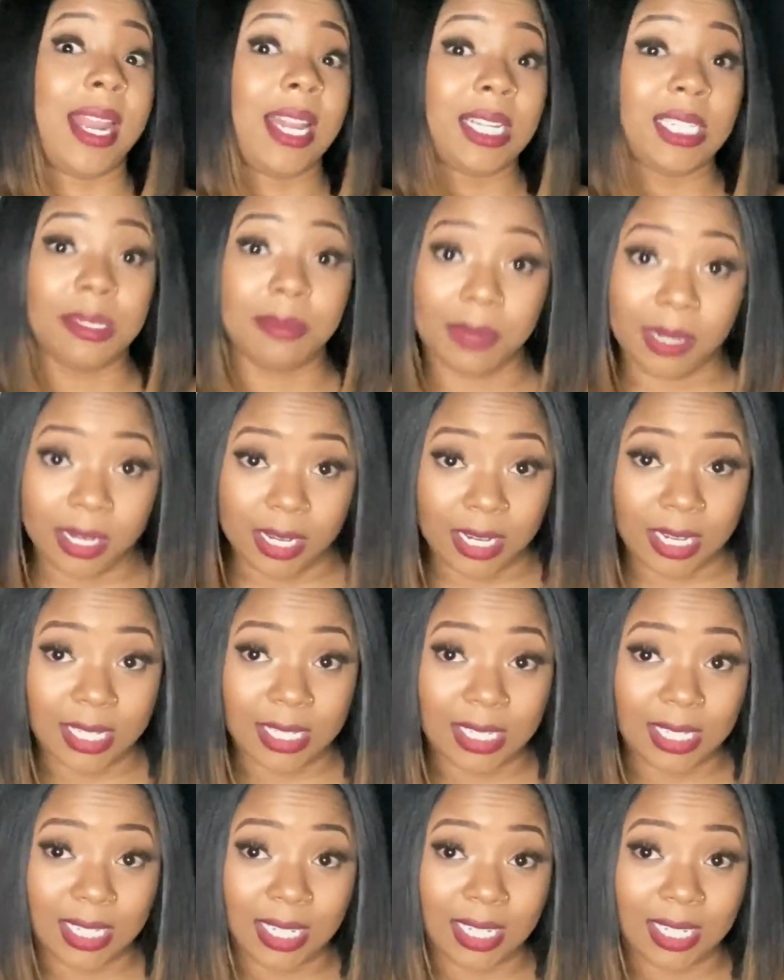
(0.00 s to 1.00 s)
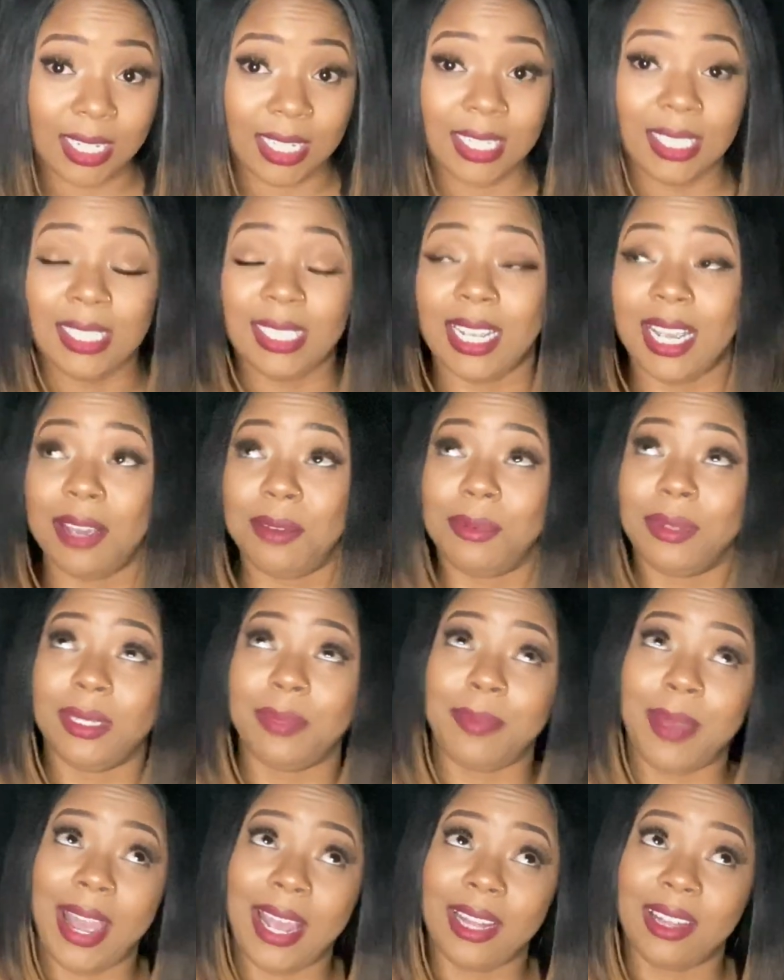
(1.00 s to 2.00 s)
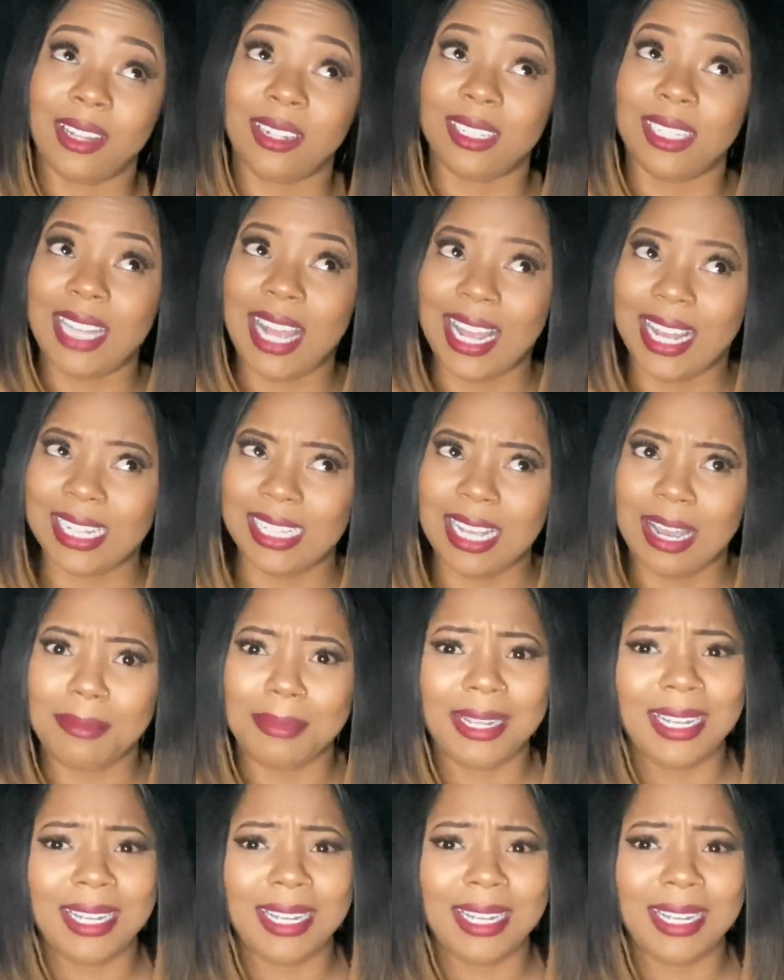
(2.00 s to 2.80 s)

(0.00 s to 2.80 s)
experiences and was back there second time